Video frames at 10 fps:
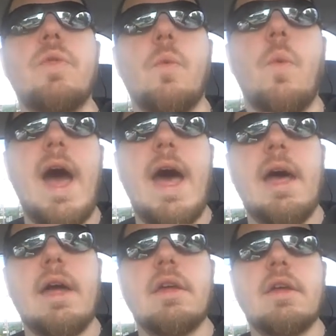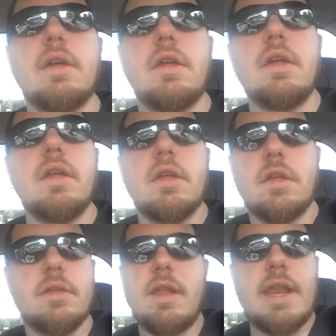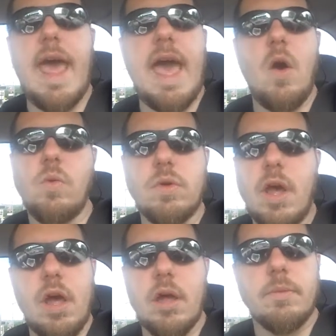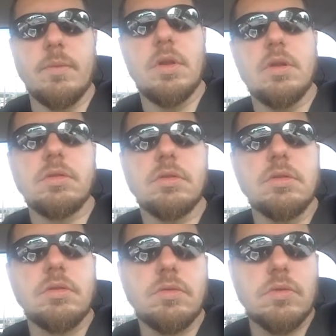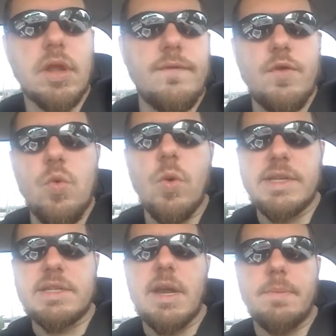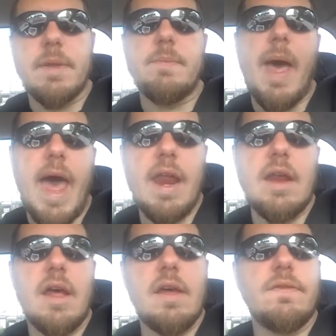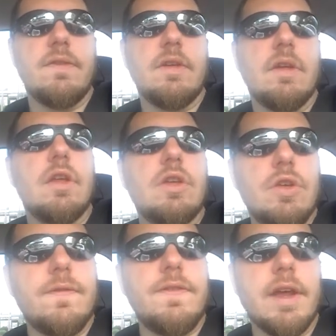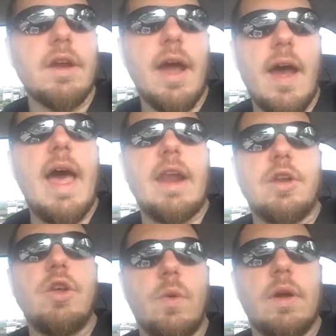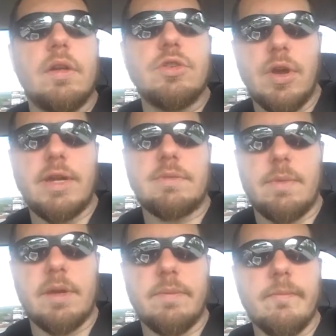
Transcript: the why, then the how will come. If you want something bad enough, you'll figure out how to do it. Trust me.